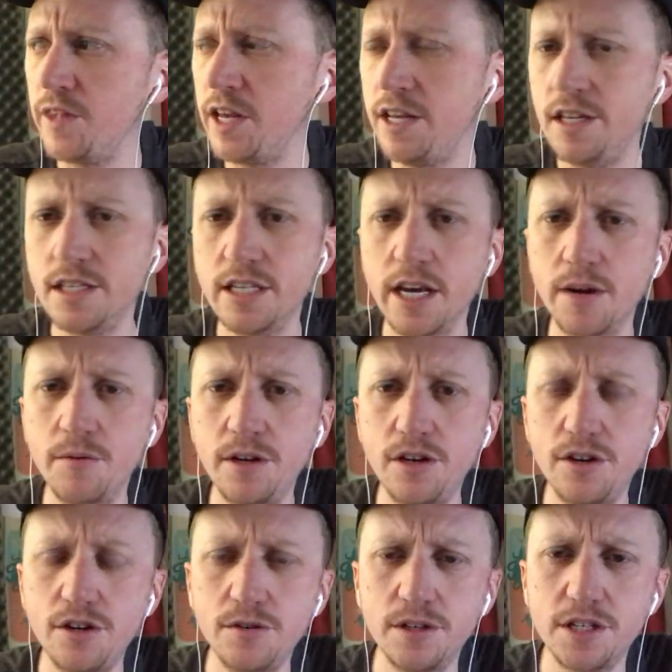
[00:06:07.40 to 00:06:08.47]
And it's like when
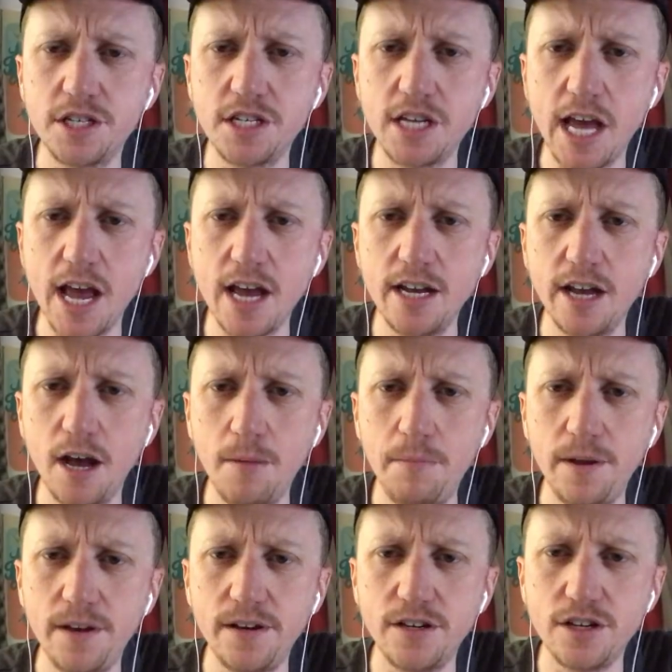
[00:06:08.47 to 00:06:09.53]
you're doing stand
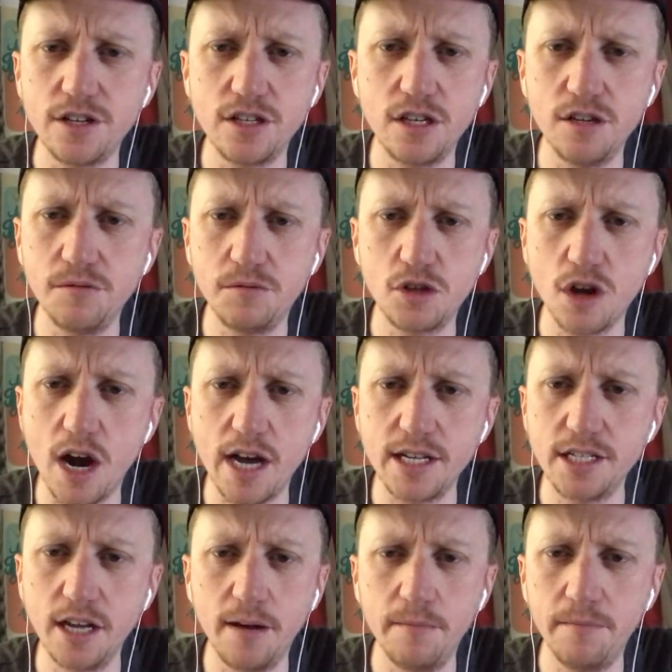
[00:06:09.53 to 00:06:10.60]
up and just you try
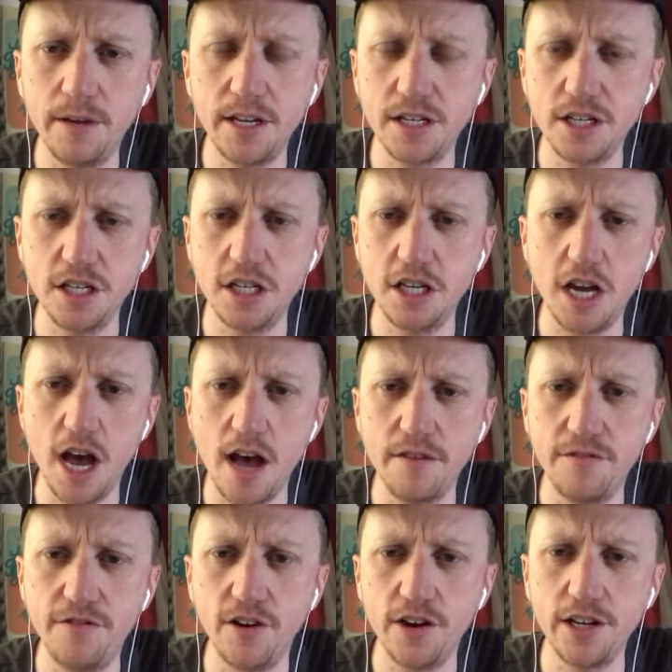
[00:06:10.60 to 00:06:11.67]
something and it's just not
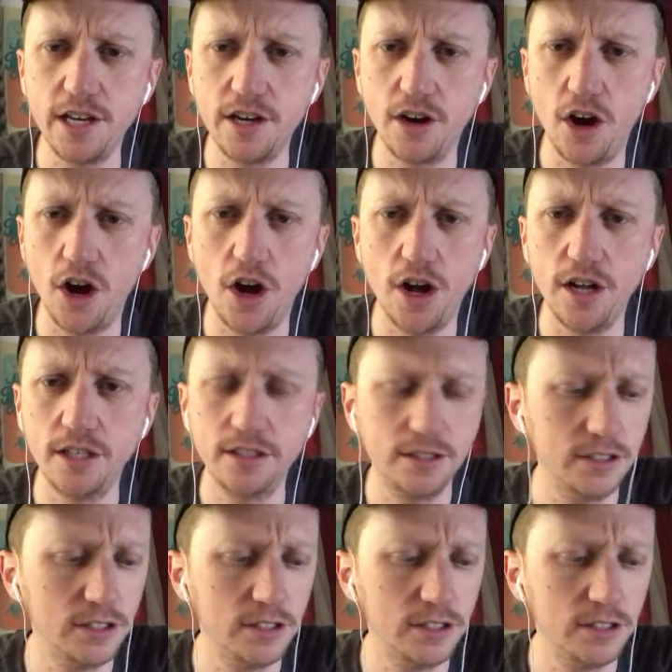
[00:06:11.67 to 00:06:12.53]
funny at all.